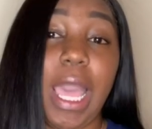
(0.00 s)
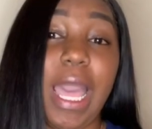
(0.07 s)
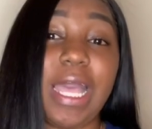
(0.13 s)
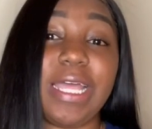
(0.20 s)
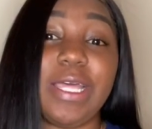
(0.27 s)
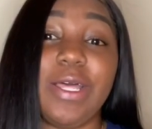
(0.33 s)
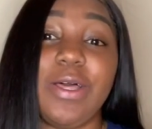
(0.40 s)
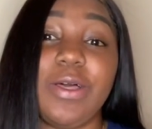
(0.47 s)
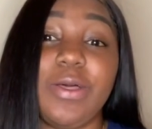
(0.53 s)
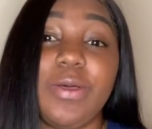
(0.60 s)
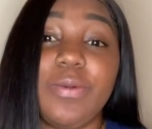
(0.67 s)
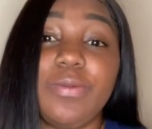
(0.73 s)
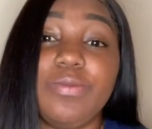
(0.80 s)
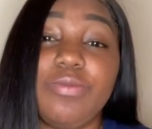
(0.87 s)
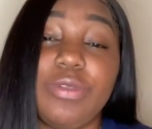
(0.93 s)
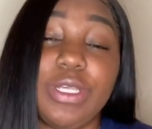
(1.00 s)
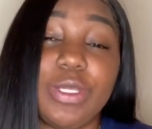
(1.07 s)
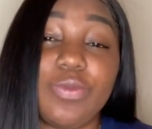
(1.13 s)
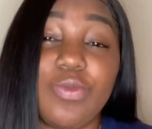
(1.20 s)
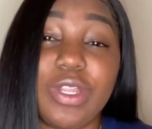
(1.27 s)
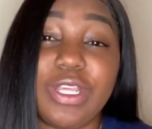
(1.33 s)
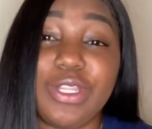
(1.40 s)
I um
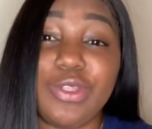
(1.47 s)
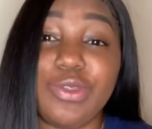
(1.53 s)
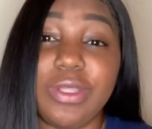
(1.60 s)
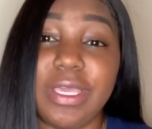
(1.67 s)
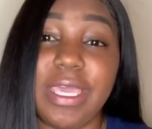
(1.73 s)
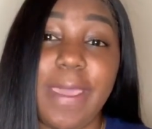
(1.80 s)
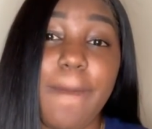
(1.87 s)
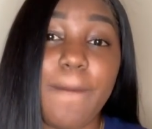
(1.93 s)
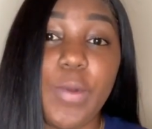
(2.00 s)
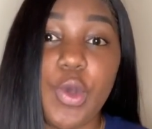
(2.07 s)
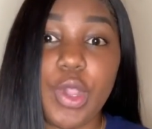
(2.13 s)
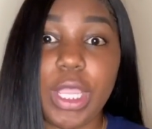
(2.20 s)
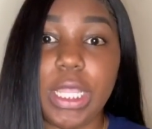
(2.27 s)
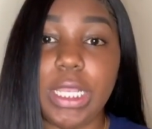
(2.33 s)
just wanted you to get more